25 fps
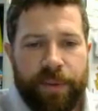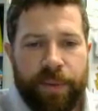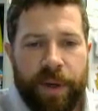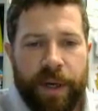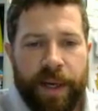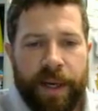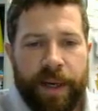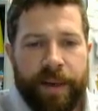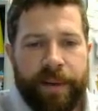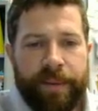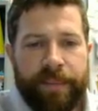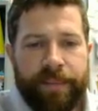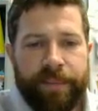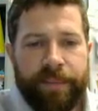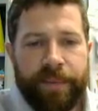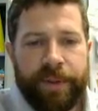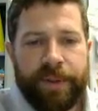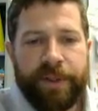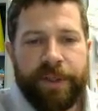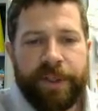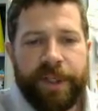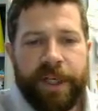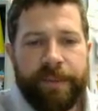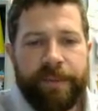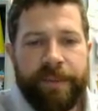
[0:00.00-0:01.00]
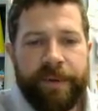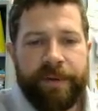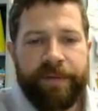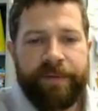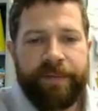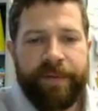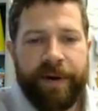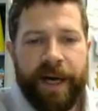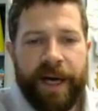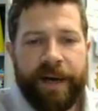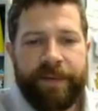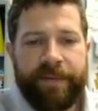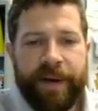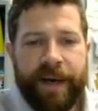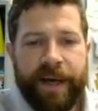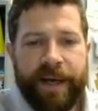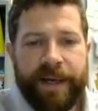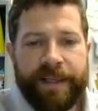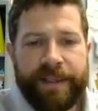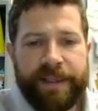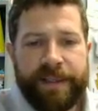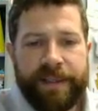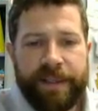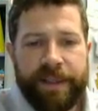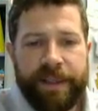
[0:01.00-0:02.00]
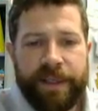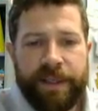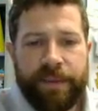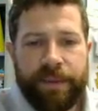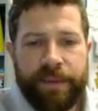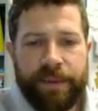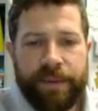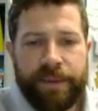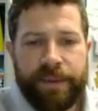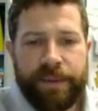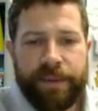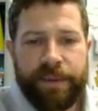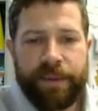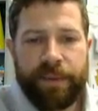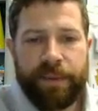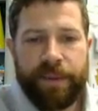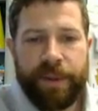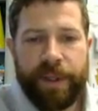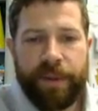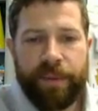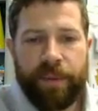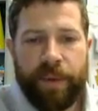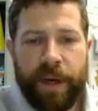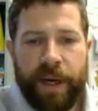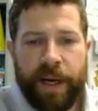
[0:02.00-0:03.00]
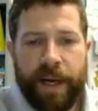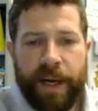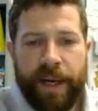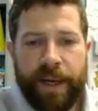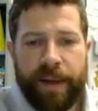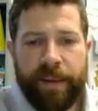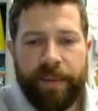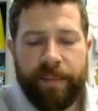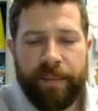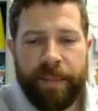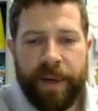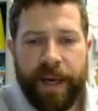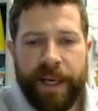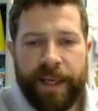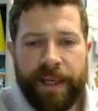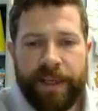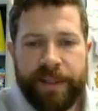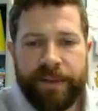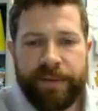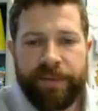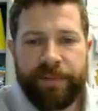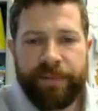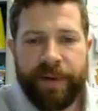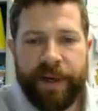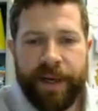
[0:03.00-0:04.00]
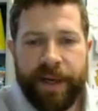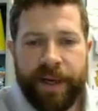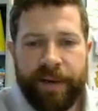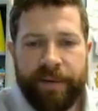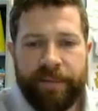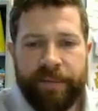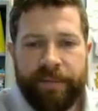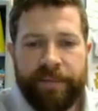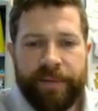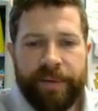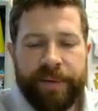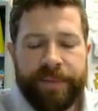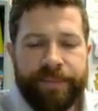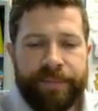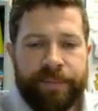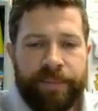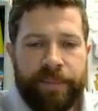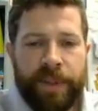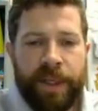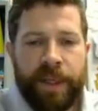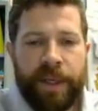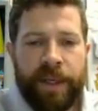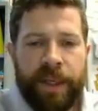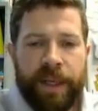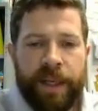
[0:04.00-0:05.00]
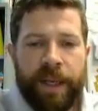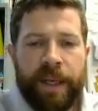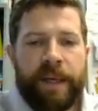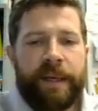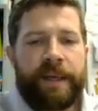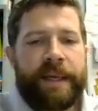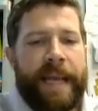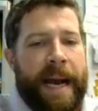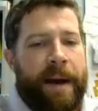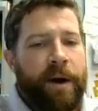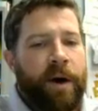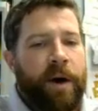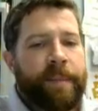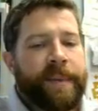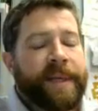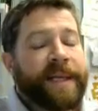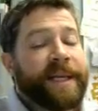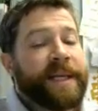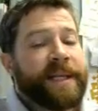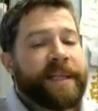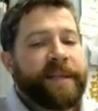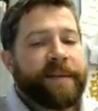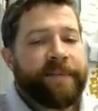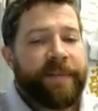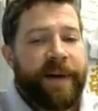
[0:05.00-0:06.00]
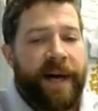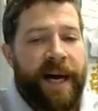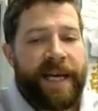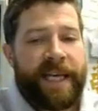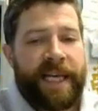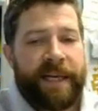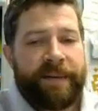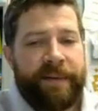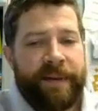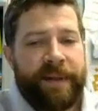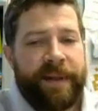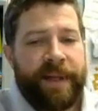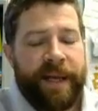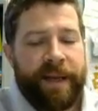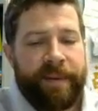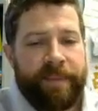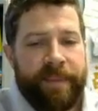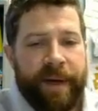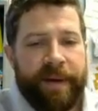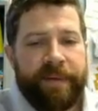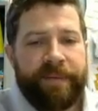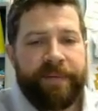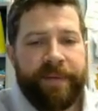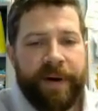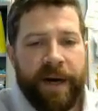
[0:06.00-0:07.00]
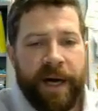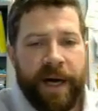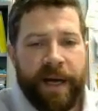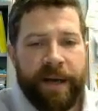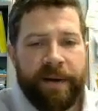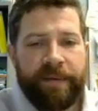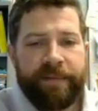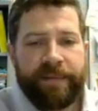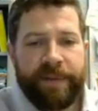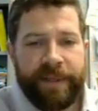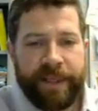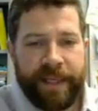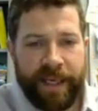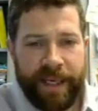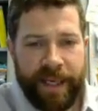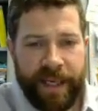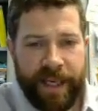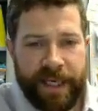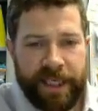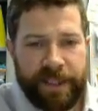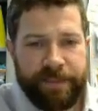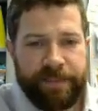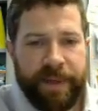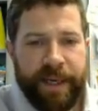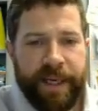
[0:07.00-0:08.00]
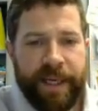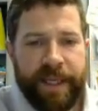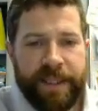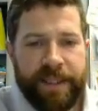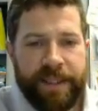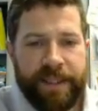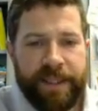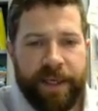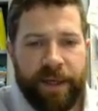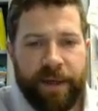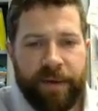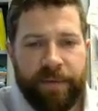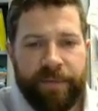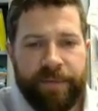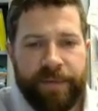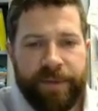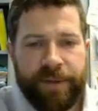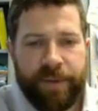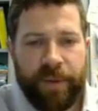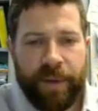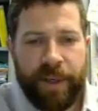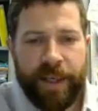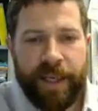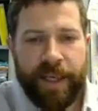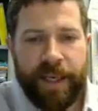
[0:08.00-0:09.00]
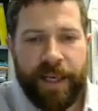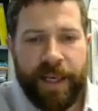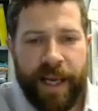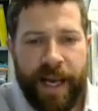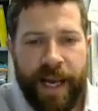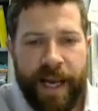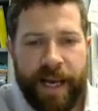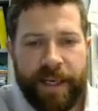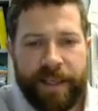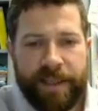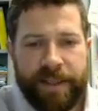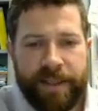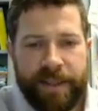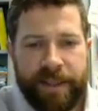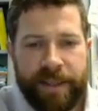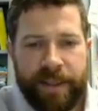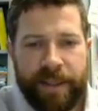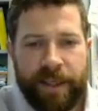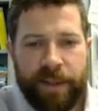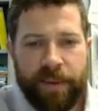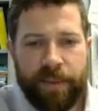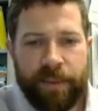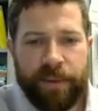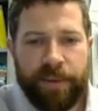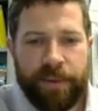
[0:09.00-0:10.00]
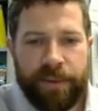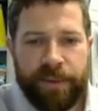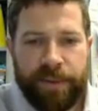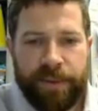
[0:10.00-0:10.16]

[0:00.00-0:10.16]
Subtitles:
this 3y, which would give me 5x equals 3y minus 5. Now I'm going to divide everything by 5 to get x by itself. So I get x